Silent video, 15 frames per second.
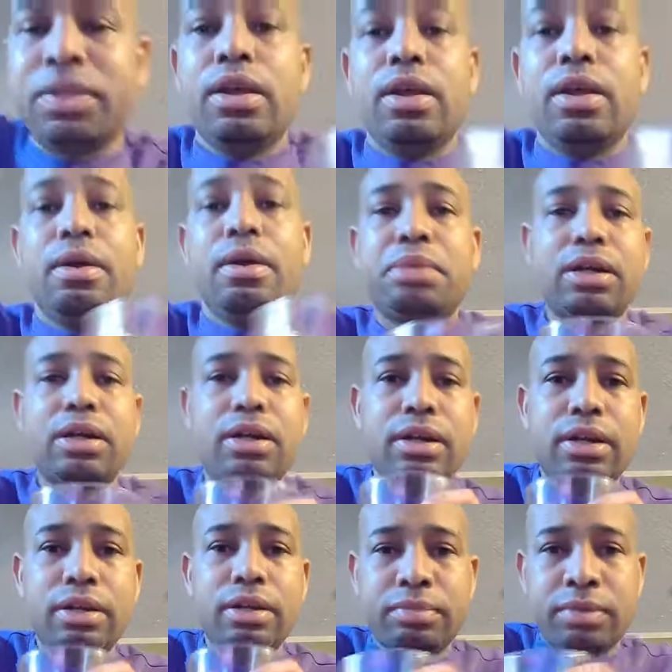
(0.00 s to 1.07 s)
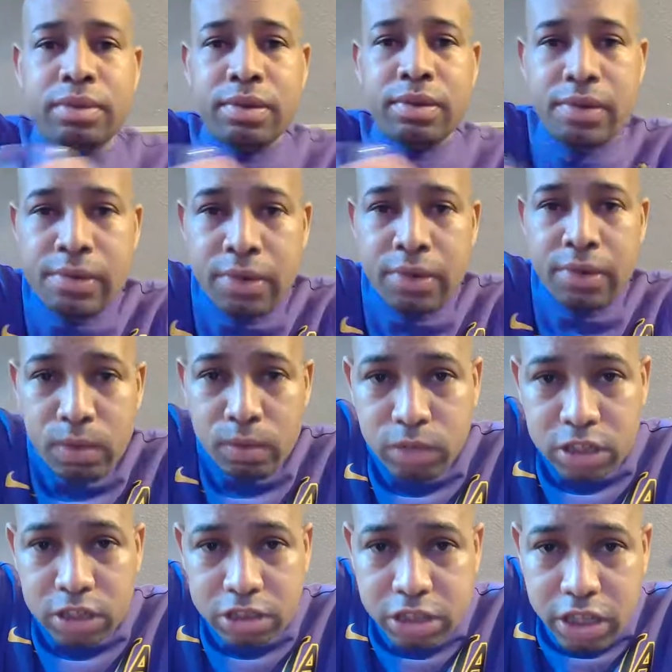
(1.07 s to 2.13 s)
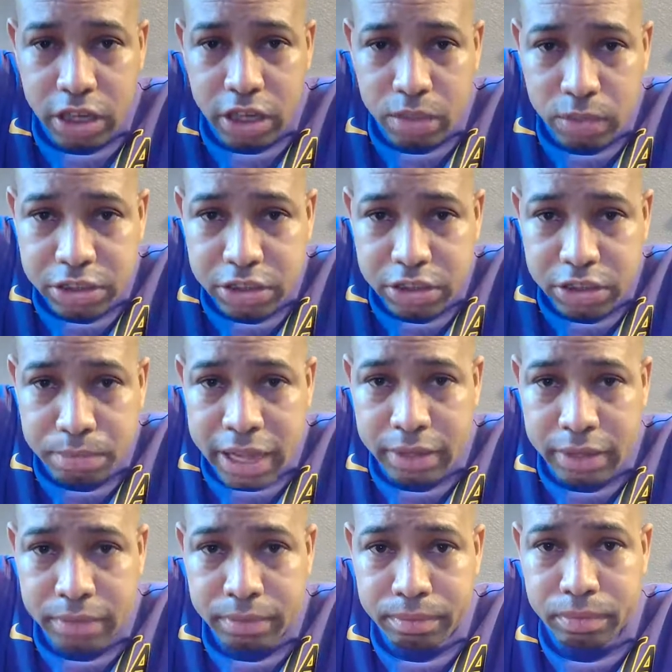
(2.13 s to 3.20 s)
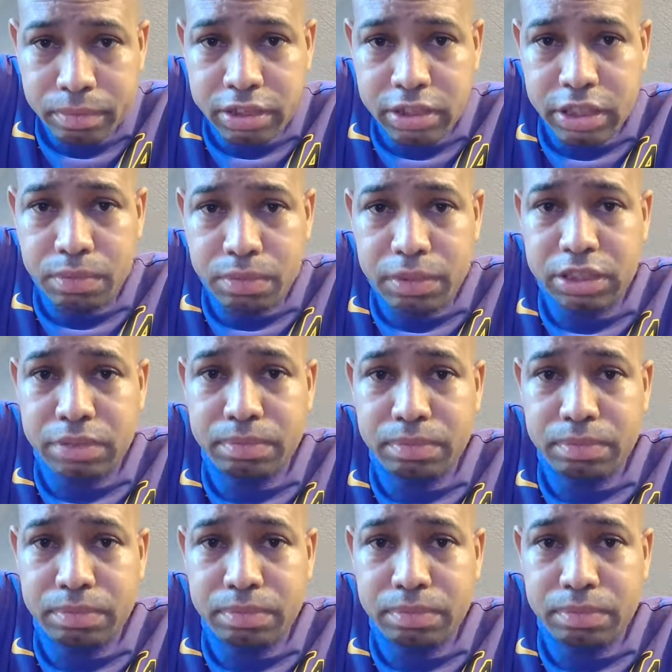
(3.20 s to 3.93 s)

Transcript: But what's good with you, man? What's good with you?